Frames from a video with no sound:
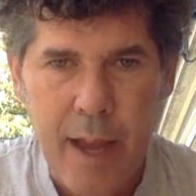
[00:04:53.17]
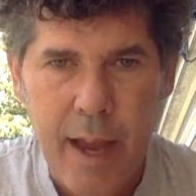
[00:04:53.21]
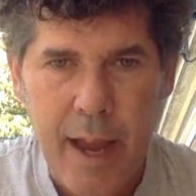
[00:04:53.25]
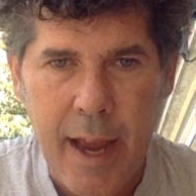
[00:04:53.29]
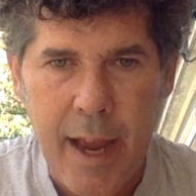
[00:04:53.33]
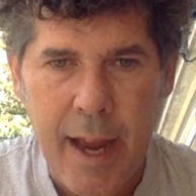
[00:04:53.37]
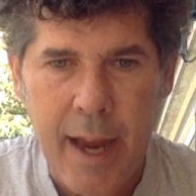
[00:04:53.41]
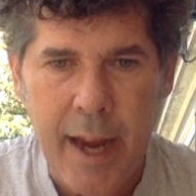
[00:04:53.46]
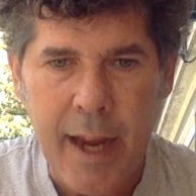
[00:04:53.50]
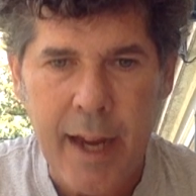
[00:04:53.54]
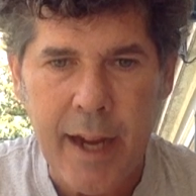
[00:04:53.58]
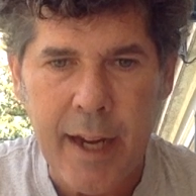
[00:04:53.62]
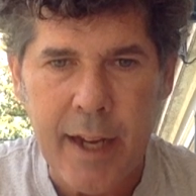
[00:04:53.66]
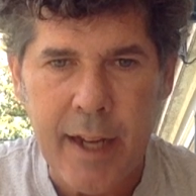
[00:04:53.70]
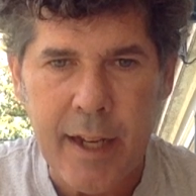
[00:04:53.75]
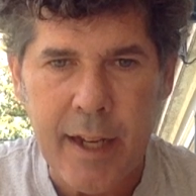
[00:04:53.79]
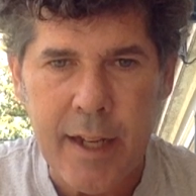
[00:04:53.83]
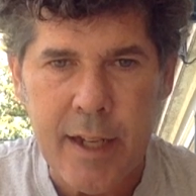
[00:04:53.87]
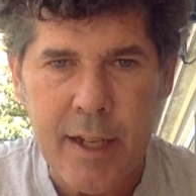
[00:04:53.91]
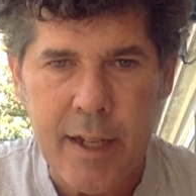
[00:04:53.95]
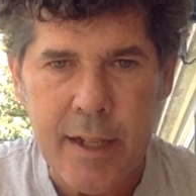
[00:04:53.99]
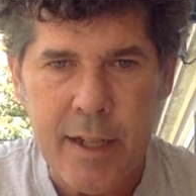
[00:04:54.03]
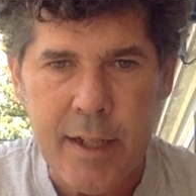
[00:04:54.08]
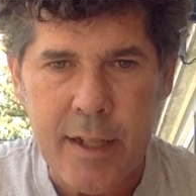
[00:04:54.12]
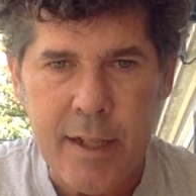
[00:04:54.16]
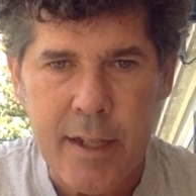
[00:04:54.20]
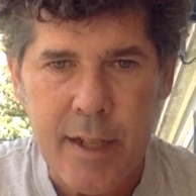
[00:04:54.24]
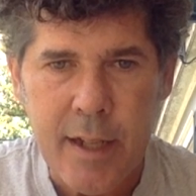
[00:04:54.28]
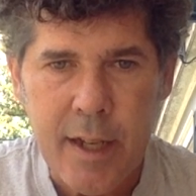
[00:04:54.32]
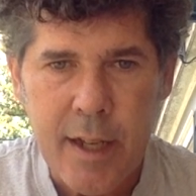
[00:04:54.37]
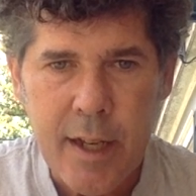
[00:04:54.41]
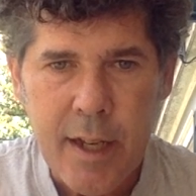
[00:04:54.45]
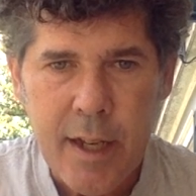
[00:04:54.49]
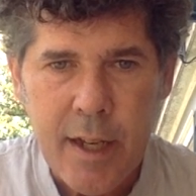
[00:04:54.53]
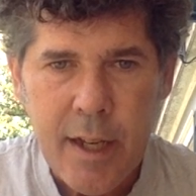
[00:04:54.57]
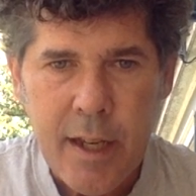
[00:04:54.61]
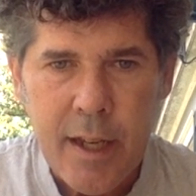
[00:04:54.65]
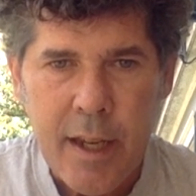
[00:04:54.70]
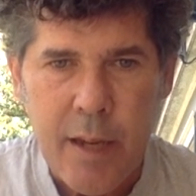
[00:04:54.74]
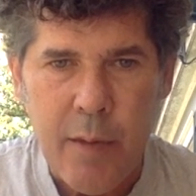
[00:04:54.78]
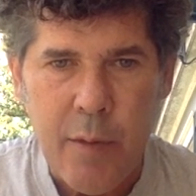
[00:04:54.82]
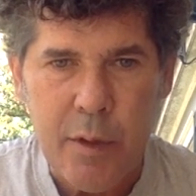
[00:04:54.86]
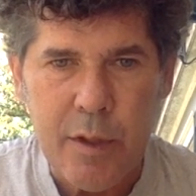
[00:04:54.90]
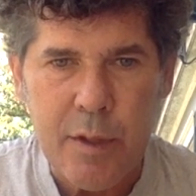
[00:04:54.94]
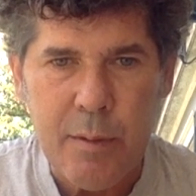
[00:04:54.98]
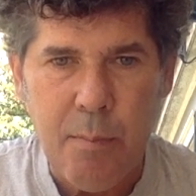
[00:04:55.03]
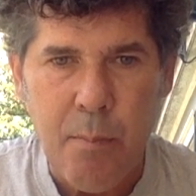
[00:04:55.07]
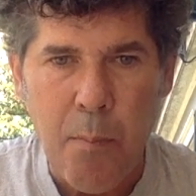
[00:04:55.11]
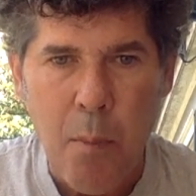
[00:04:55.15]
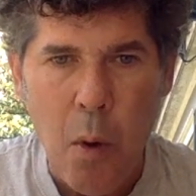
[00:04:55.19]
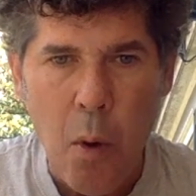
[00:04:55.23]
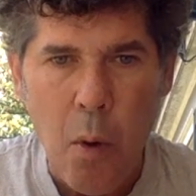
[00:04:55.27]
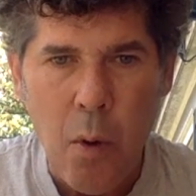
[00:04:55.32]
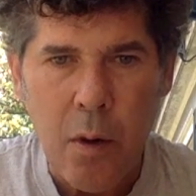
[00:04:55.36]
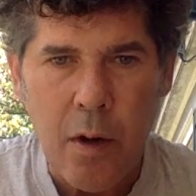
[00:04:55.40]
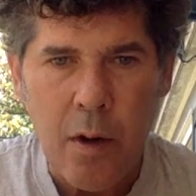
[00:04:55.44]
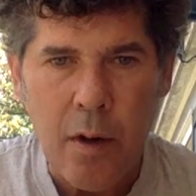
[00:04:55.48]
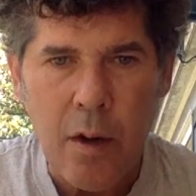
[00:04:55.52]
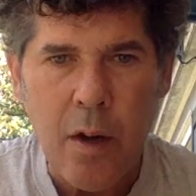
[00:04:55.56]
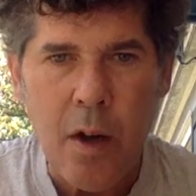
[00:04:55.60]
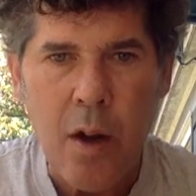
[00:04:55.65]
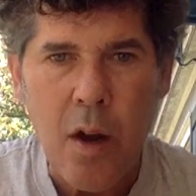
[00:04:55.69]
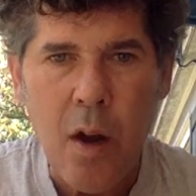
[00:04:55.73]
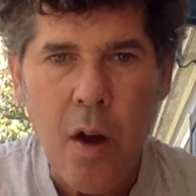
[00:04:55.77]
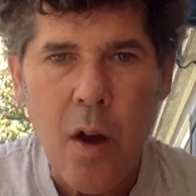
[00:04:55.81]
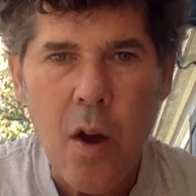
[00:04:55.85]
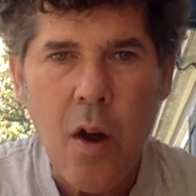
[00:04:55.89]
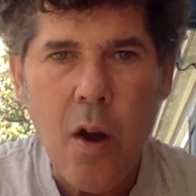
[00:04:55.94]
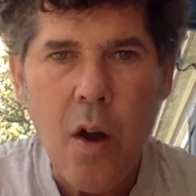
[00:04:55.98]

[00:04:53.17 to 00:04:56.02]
and he was born